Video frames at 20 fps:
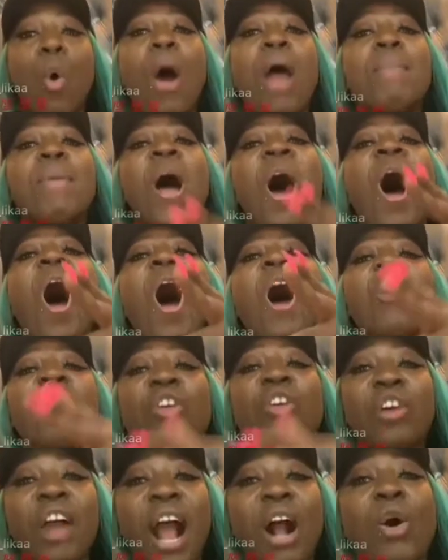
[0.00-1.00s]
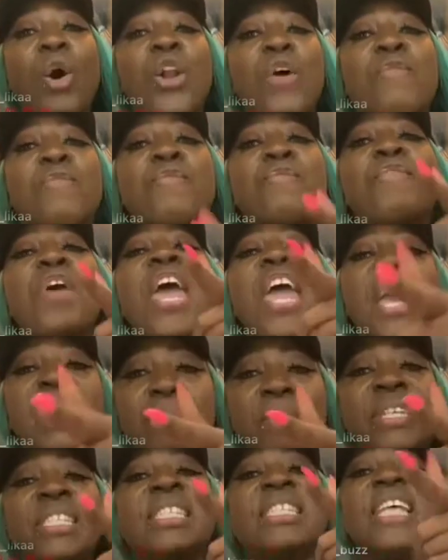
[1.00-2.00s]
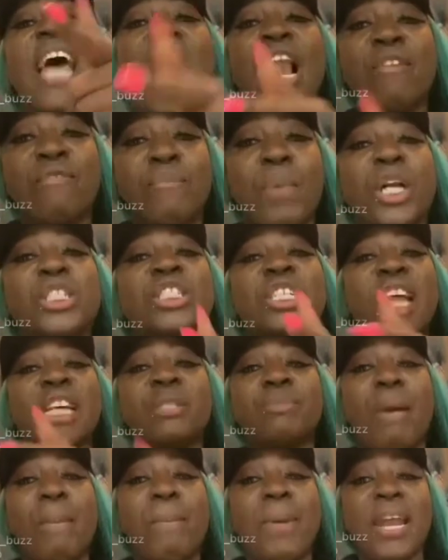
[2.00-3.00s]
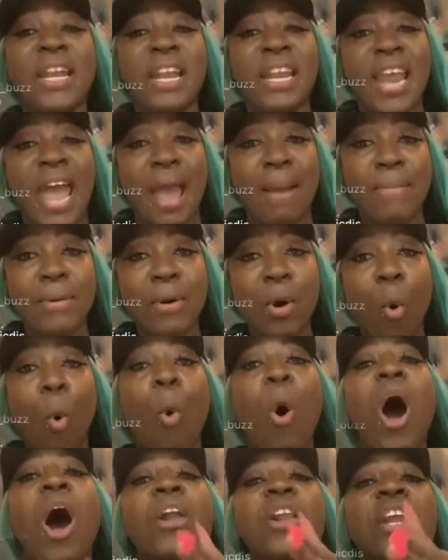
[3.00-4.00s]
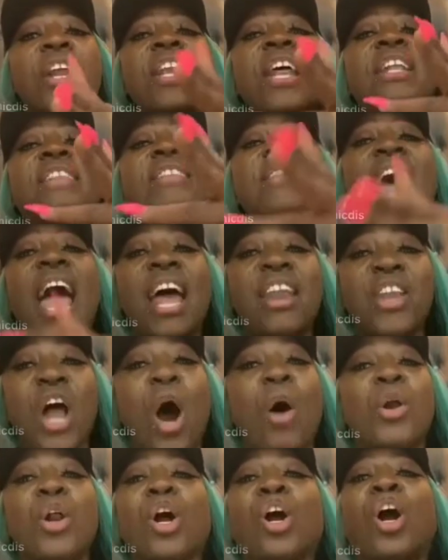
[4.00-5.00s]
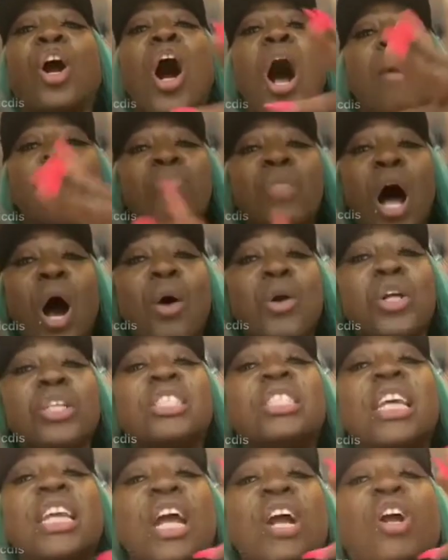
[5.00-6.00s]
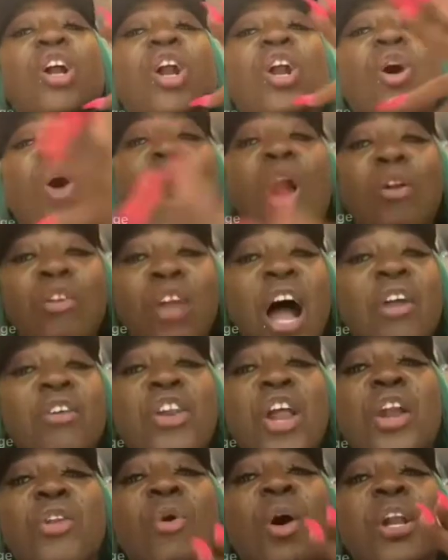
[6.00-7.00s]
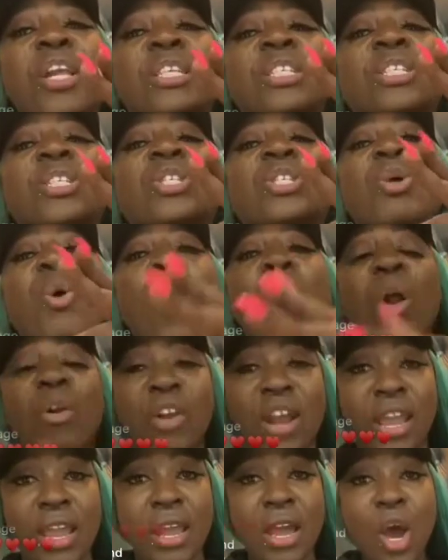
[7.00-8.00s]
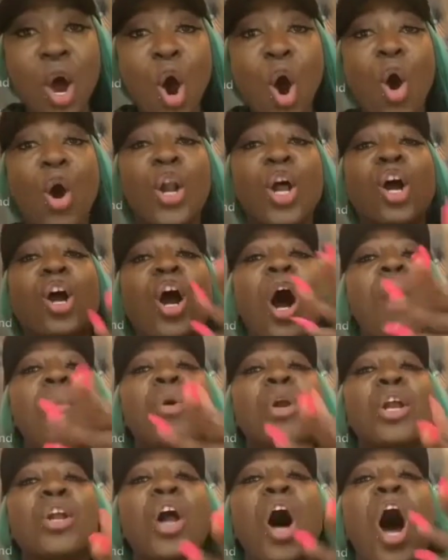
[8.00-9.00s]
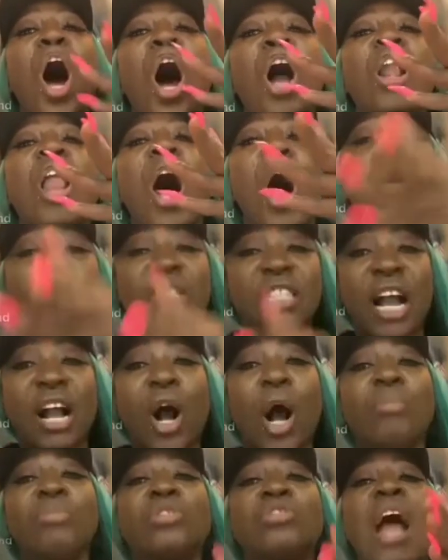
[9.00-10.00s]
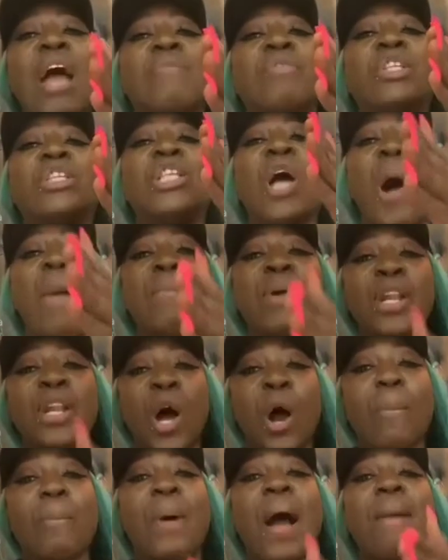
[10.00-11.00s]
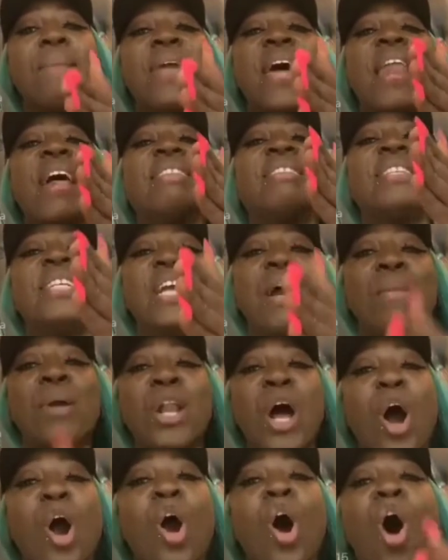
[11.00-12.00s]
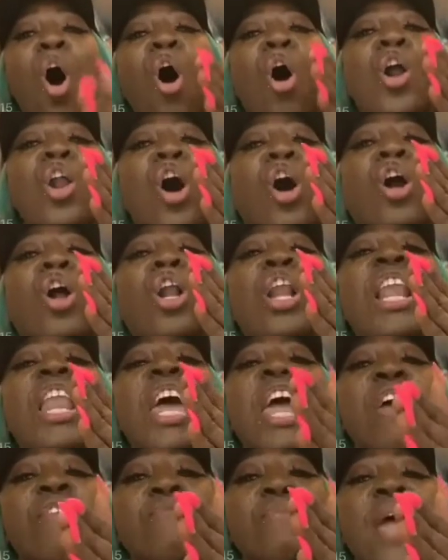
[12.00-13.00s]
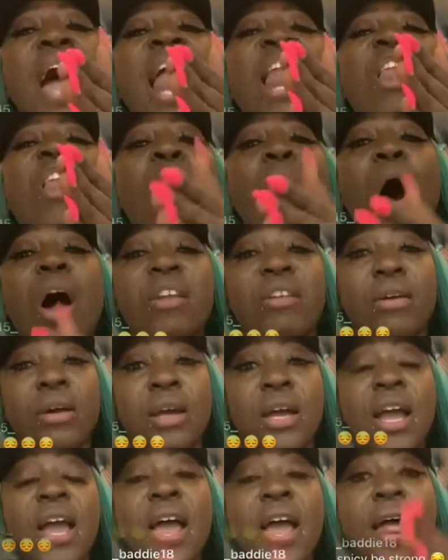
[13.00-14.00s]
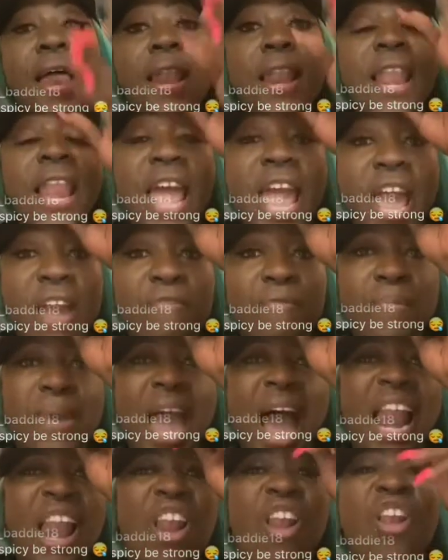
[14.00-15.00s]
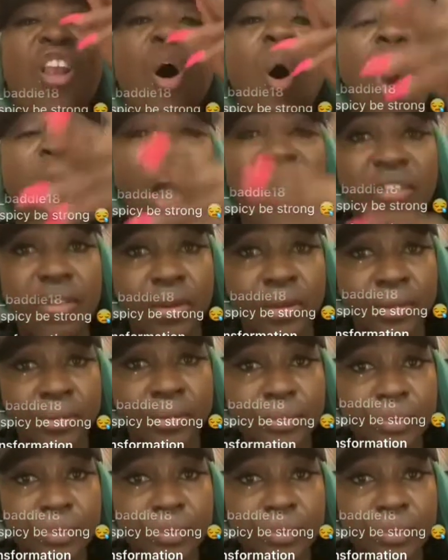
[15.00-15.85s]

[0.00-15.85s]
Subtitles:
when me hungry, I couldn't feed myself, much less me pity them. Where did it die? Now I don't come now to see the glory, I don't know the story. I don't come with an old house, I come try to thumb me down, pop me and I tear me down. I don't leave me alone. Leave me alone.